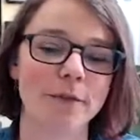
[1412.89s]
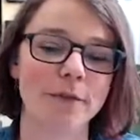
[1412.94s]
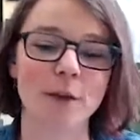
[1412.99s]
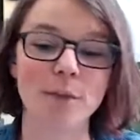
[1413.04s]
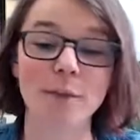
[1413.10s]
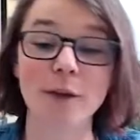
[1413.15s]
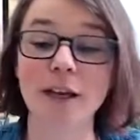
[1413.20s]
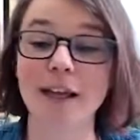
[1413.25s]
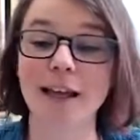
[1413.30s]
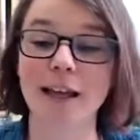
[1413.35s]

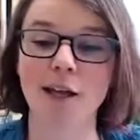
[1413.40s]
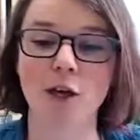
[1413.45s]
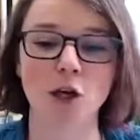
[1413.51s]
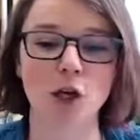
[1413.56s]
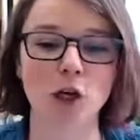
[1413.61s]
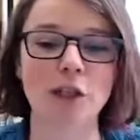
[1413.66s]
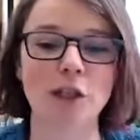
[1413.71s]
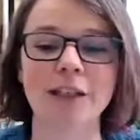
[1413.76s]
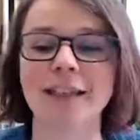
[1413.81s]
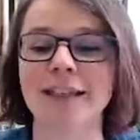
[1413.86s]
Communicate
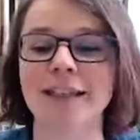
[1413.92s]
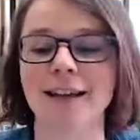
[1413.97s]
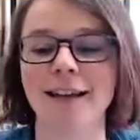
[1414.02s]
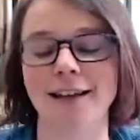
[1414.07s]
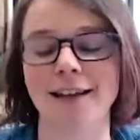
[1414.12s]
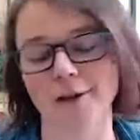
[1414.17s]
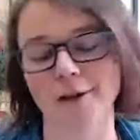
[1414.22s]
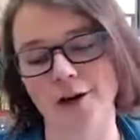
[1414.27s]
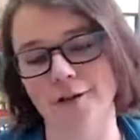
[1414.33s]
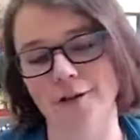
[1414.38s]
early
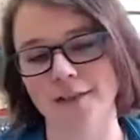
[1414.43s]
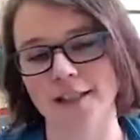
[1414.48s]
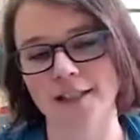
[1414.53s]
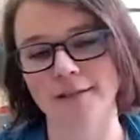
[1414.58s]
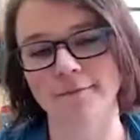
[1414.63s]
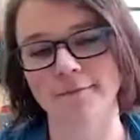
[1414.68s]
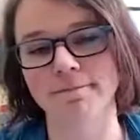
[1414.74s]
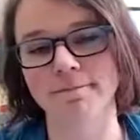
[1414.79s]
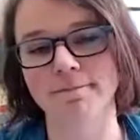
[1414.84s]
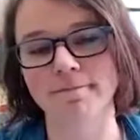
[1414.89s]
and
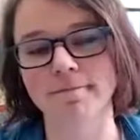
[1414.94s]
often.